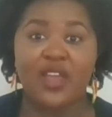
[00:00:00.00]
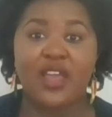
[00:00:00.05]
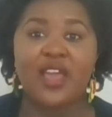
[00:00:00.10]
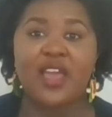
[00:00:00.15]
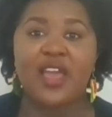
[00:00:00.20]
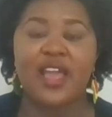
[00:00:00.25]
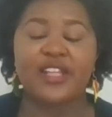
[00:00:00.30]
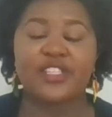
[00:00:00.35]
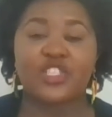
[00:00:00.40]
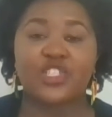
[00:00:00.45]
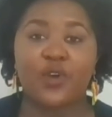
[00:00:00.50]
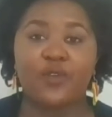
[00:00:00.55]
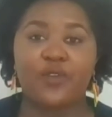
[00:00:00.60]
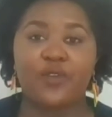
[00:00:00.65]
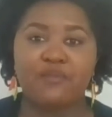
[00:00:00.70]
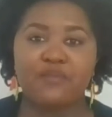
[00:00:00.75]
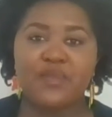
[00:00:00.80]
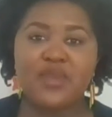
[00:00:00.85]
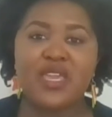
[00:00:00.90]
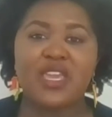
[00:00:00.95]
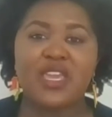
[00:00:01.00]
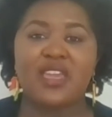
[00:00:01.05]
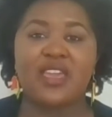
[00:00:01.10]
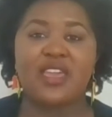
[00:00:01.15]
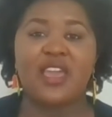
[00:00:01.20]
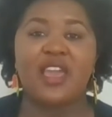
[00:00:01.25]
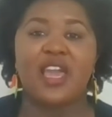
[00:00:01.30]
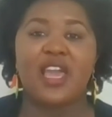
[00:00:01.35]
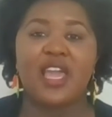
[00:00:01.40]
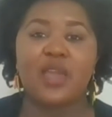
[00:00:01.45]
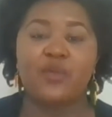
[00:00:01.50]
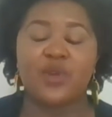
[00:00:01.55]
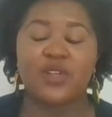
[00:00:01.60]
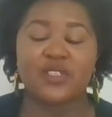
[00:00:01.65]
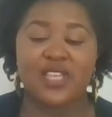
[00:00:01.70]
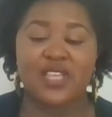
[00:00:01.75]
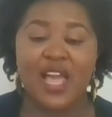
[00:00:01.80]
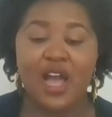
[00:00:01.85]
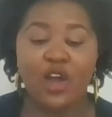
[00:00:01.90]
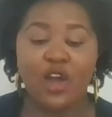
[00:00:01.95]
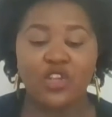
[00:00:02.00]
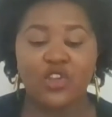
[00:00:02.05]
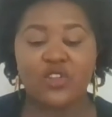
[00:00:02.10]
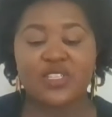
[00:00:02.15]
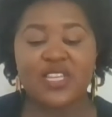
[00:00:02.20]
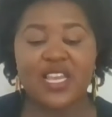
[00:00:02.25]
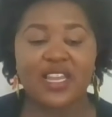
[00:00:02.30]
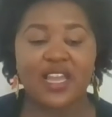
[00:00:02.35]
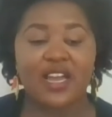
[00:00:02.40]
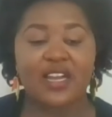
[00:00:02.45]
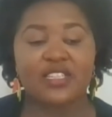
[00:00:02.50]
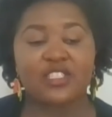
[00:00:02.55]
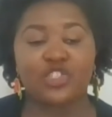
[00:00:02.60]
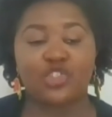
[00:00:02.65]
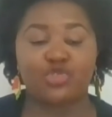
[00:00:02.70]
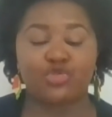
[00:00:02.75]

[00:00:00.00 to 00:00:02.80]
And so for me, it was how do you take a